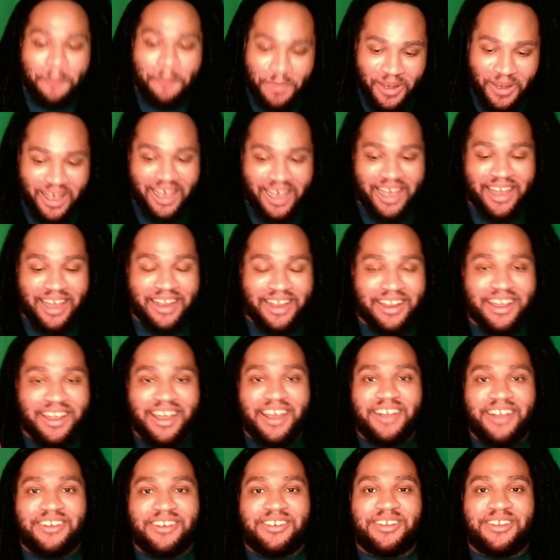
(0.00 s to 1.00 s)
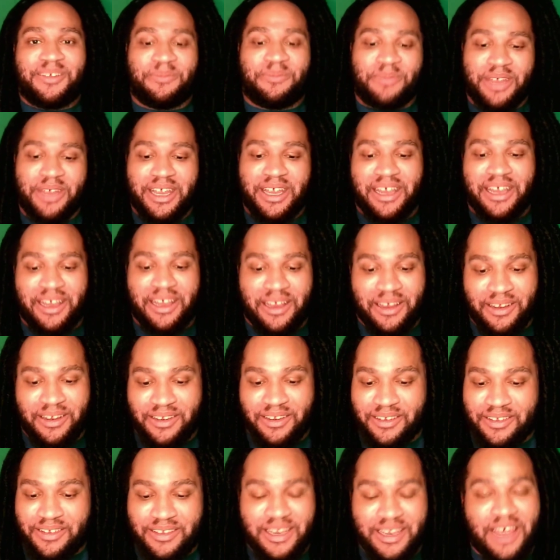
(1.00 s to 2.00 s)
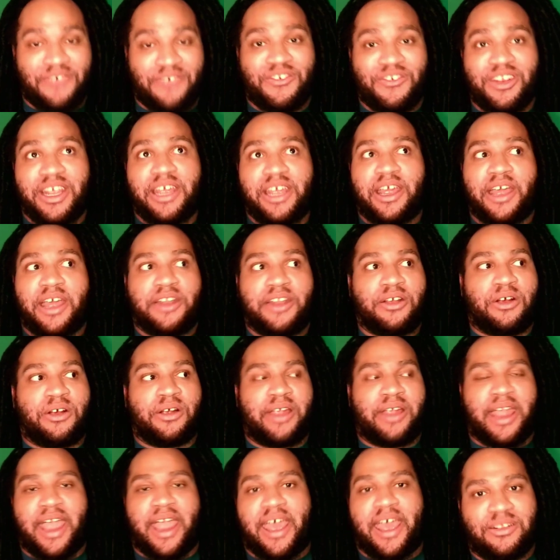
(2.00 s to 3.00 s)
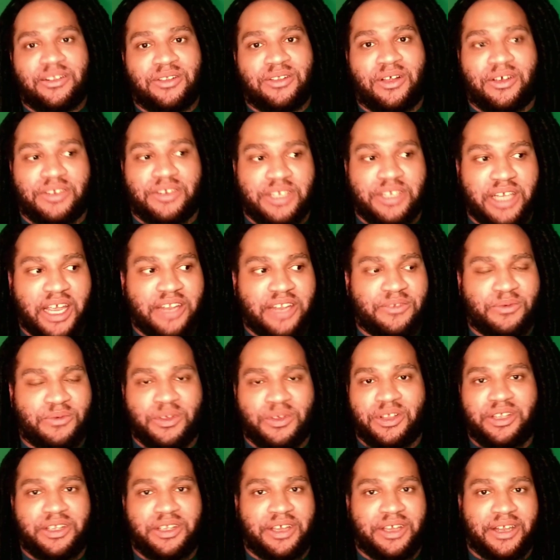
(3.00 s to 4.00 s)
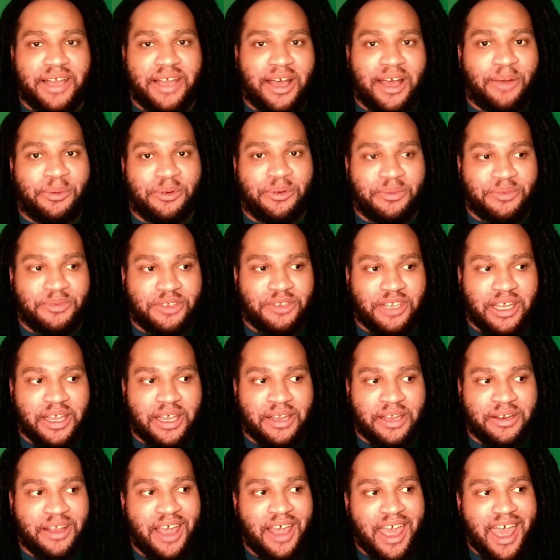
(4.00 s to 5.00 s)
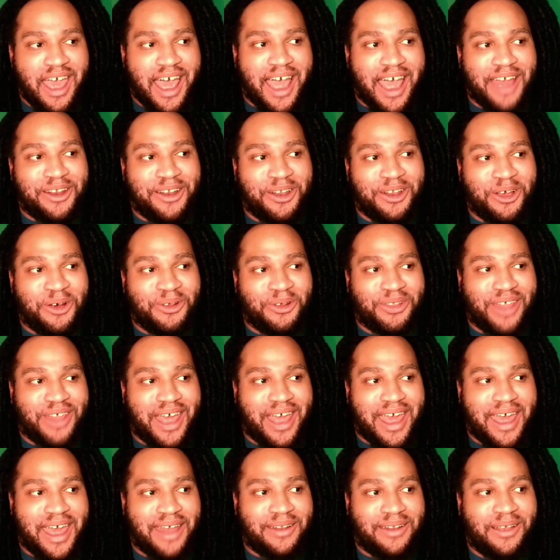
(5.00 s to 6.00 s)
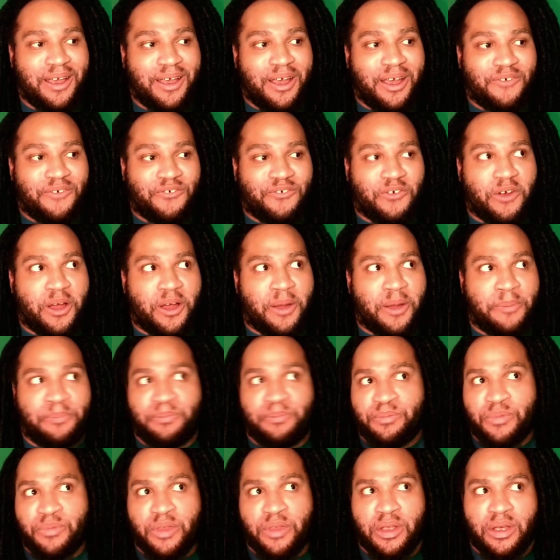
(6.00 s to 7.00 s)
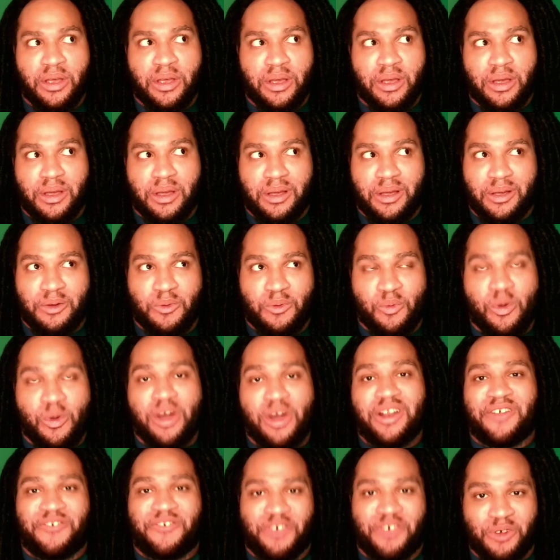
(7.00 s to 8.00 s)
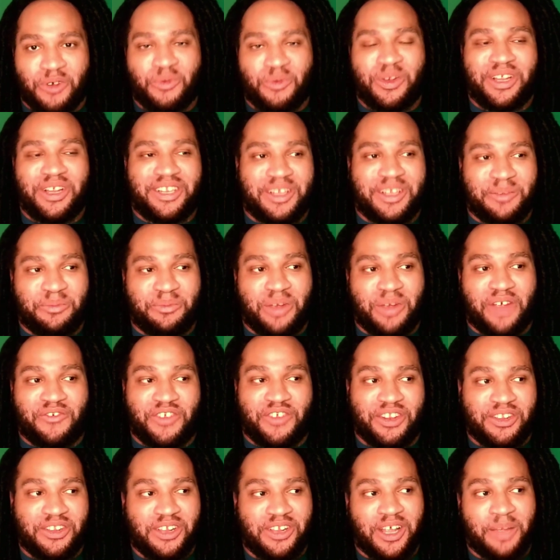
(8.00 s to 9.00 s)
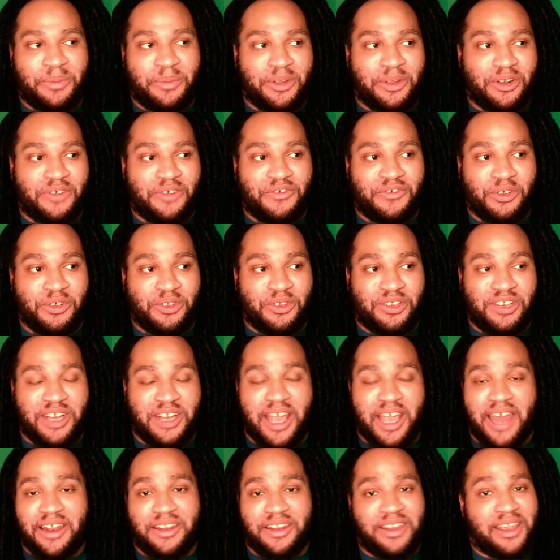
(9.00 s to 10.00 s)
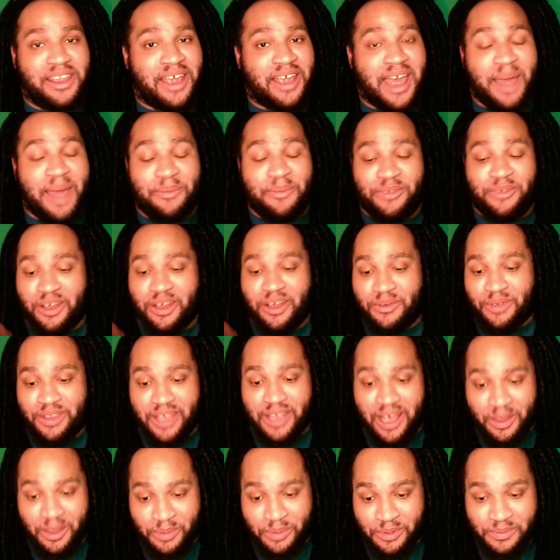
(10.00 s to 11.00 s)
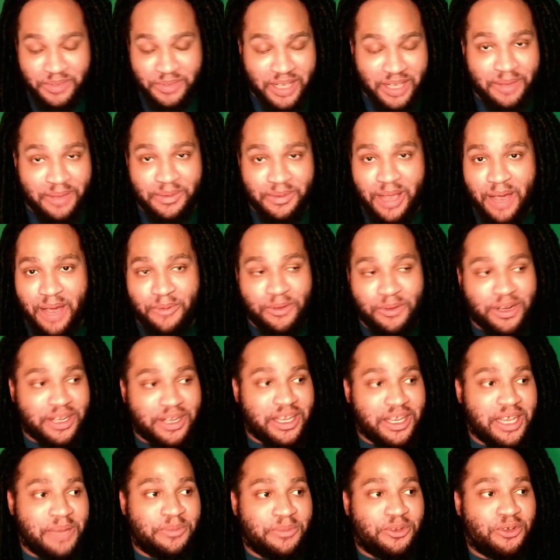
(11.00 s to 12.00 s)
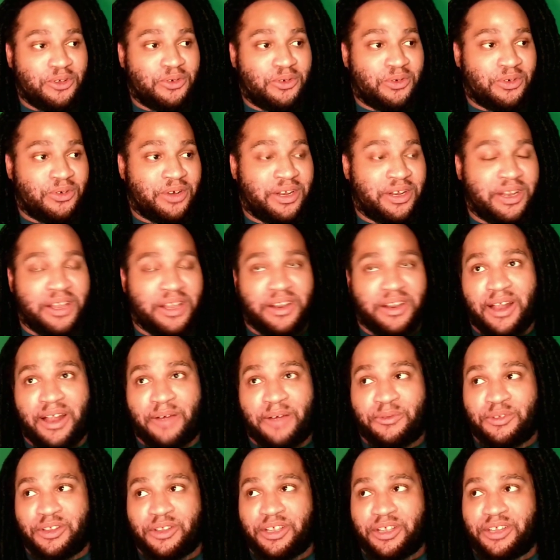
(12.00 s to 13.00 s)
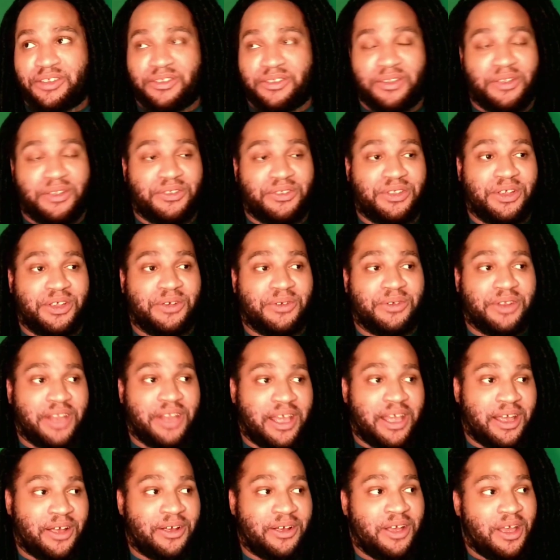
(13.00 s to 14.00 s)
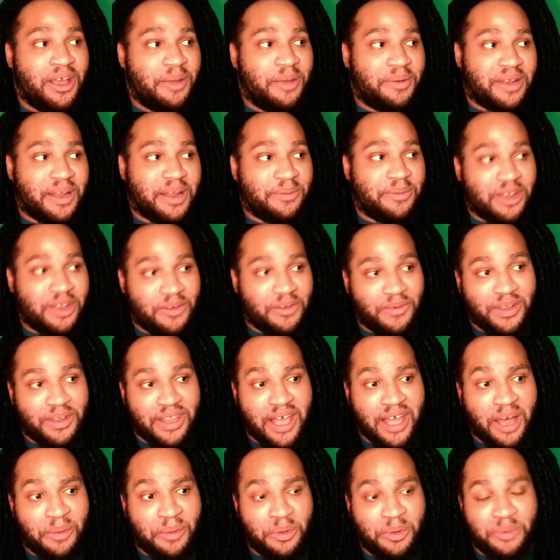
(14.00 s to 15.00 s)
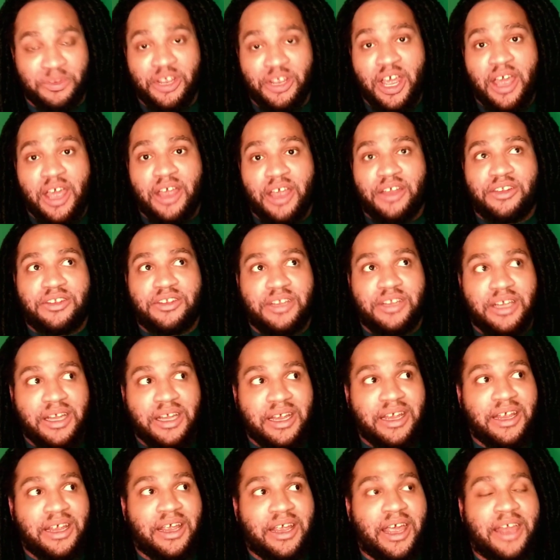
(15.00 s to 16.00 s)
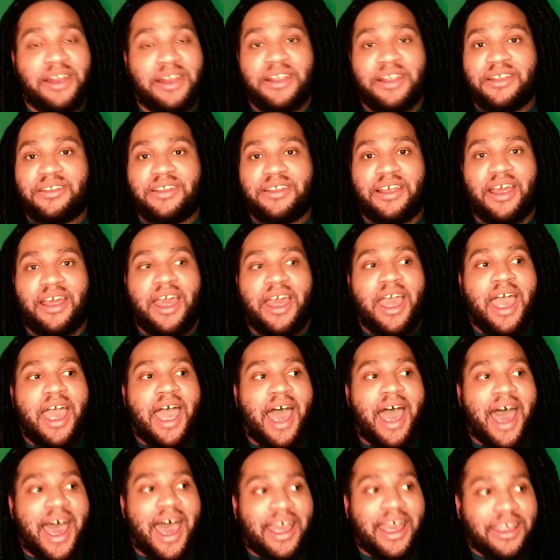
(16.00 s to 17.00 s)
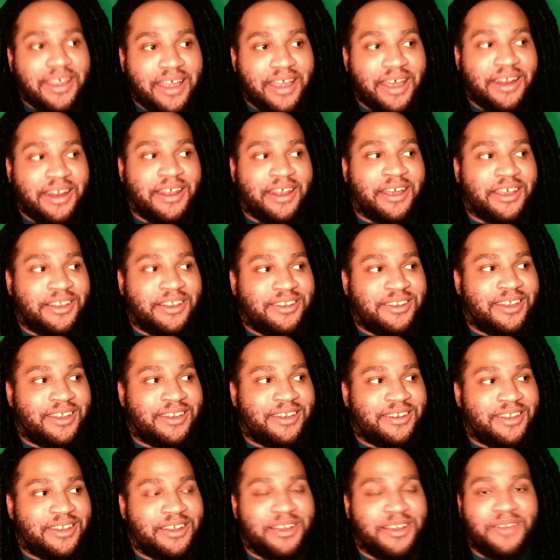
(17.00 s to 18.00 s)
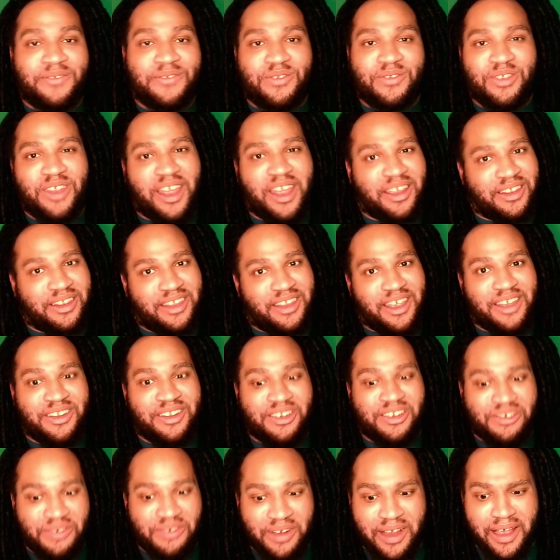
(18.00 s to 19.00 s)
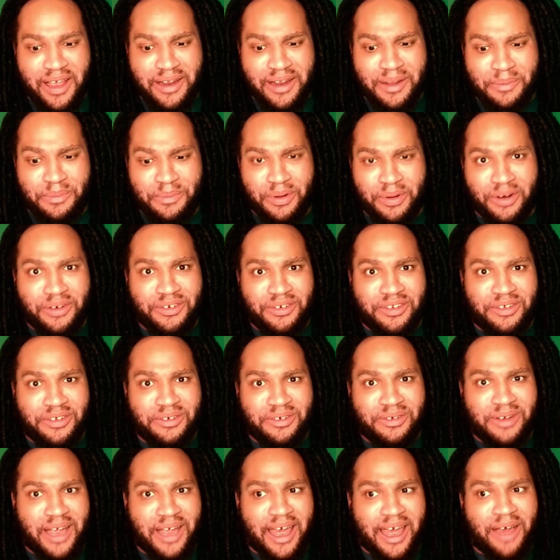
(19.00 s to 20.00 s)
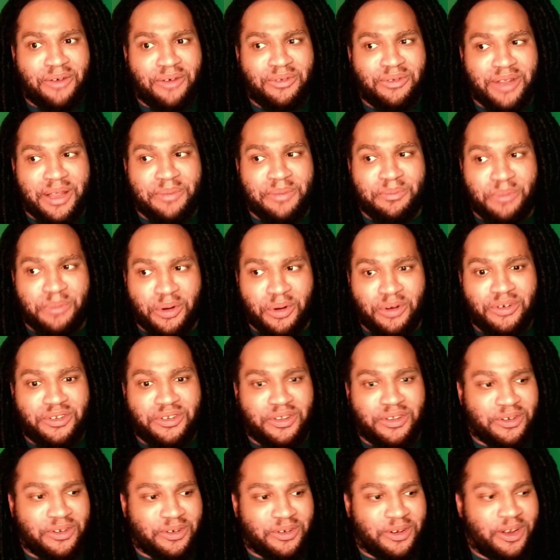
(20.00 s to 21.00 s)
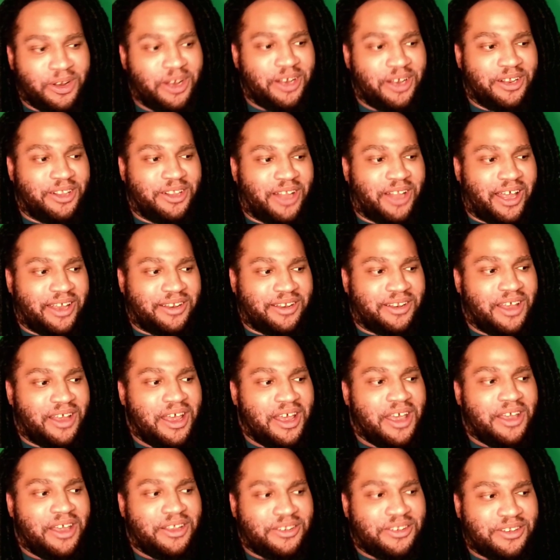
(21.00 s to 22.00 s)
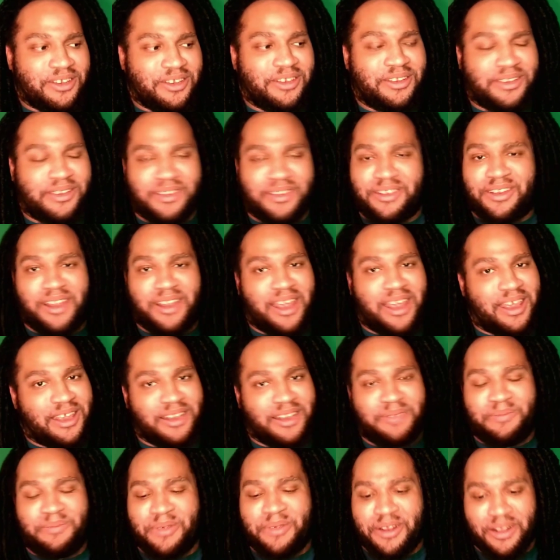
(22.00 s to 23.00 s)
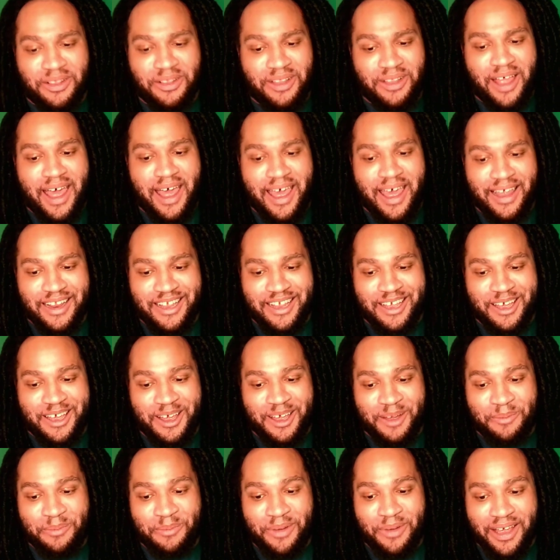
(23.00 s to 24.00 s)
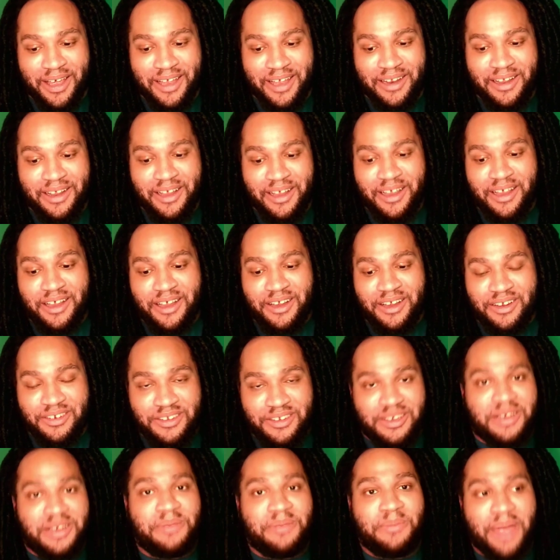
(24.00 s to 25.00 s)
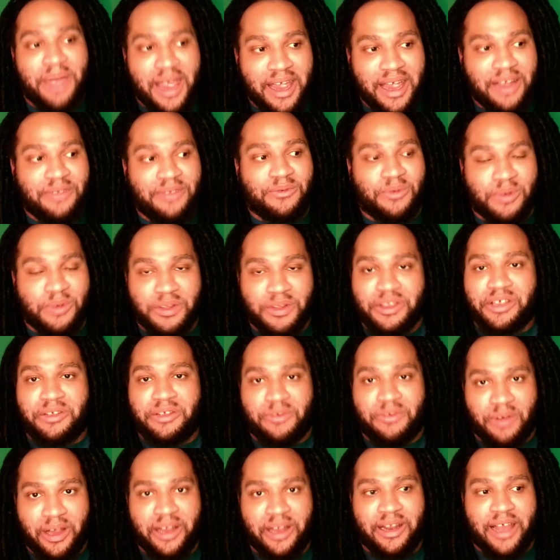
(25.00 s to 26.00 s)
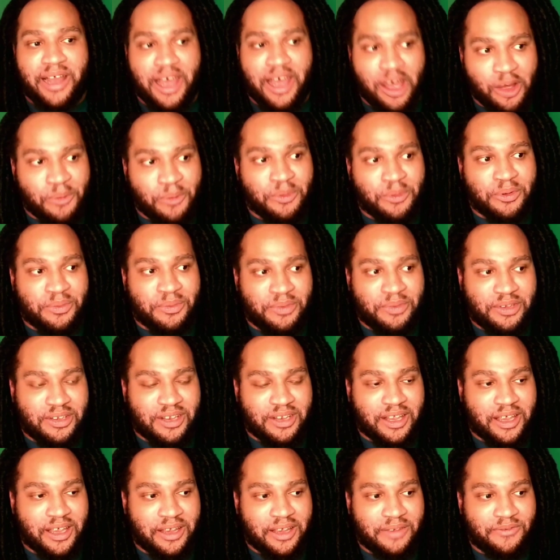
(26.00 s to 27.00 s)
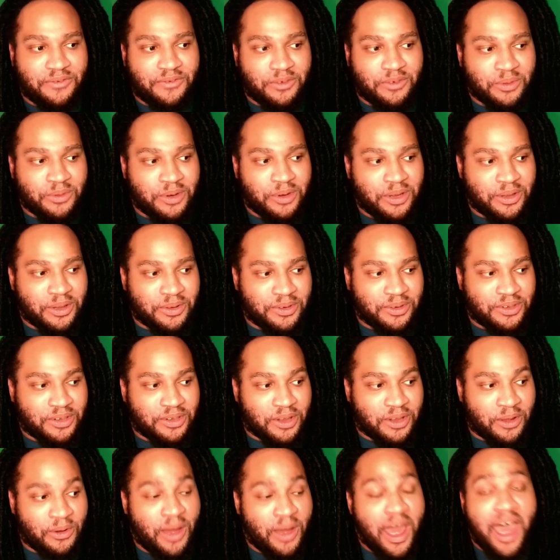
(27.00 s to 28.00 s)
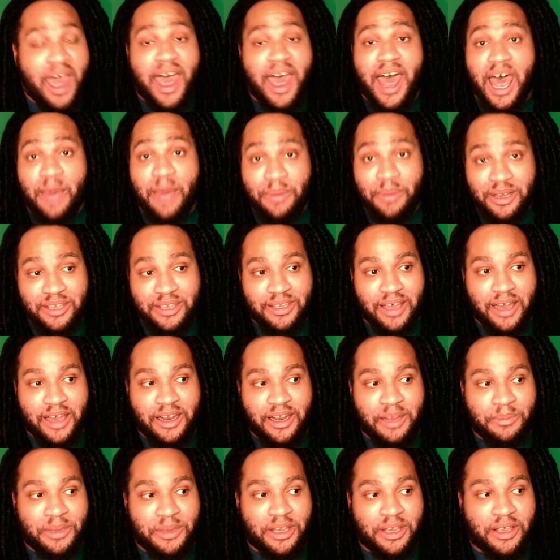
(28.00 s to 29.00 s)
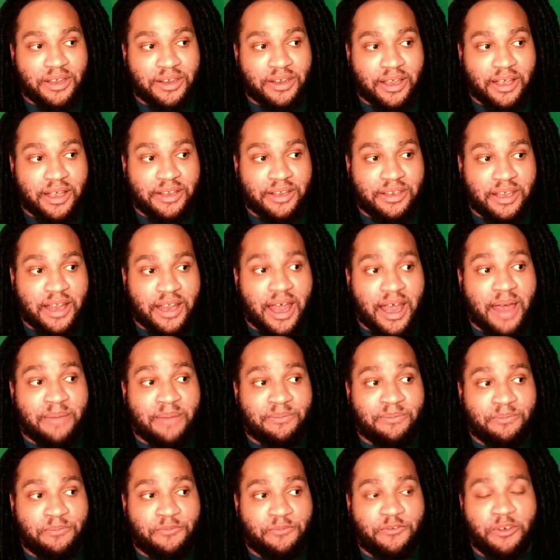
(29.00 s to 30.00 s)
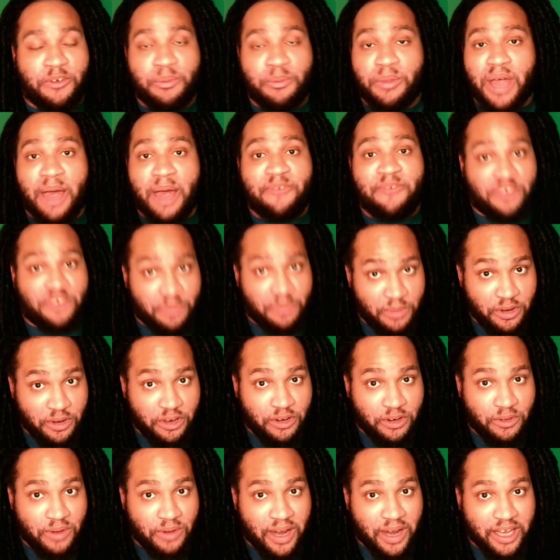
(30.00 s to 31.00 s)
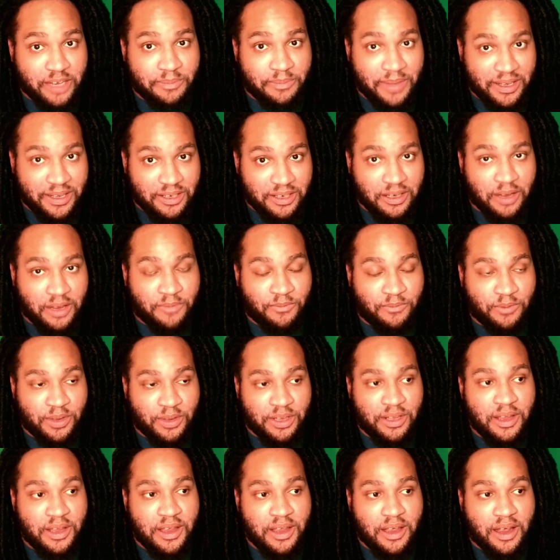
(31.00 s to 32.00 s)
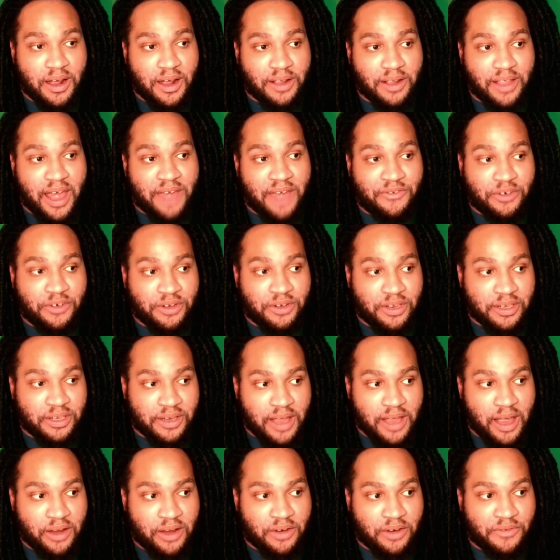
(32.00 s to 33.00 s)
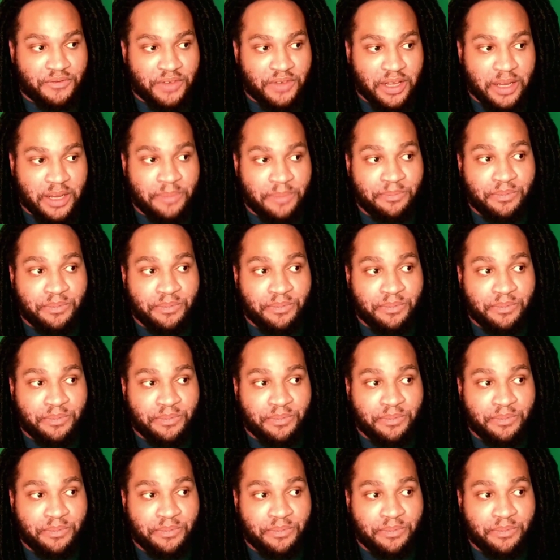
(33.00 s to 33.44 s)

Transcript: but to me, Stephanie and her catalog, she has really good albums, and I know that from one of her recent Breakfast Club interviews, she got to think, I'm done with albums. I, I want to keep touring and then I'll release songs here and there, but I'm done with albums. She, and it's, I get it. It's the thing of like the industry kind of burnt her out and burnt her. like she's, it's been a lot, uh, but she made really great albums, like for real. So I'm excited because, like I said, I'm, fam- I familiarized myself with a lot of her discography